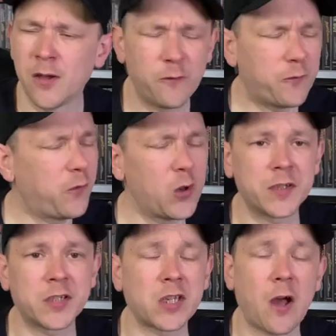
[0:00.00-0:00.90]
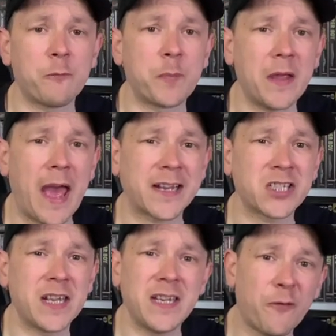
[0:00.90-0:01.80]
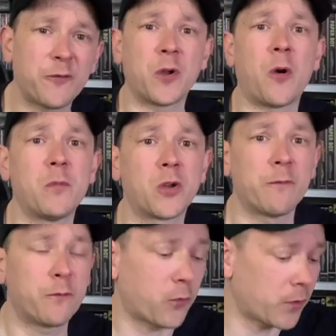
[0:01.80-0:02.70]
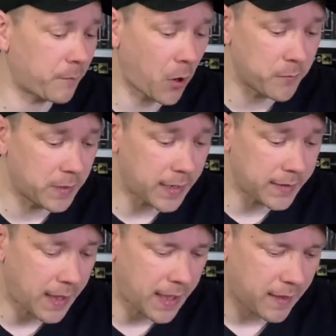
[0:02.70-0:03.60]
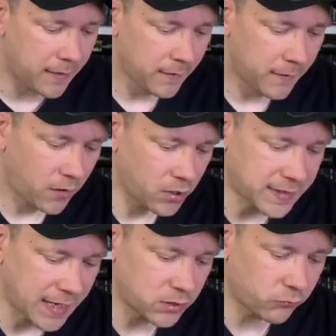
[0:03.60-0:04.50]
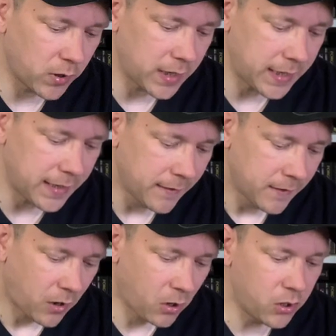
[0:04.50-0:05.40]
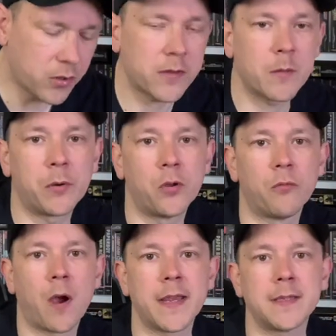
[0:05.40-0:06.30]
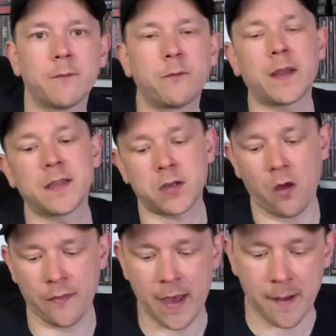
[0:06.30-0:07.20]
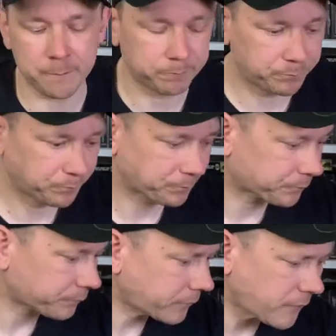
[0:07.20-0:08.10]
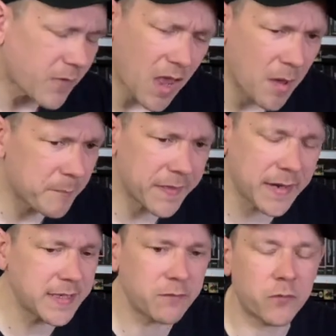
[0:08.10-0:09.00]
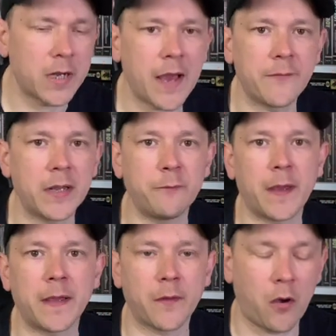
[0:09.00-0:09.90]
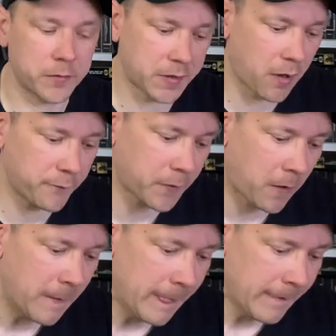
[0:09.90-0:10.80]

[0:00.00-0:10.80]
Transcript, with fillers: full of stuff, but actually nothing I'm looking for at the moment in there. I tend to really I look at the Blu-rays and things like that, um, but they didn't really have anything that I was after.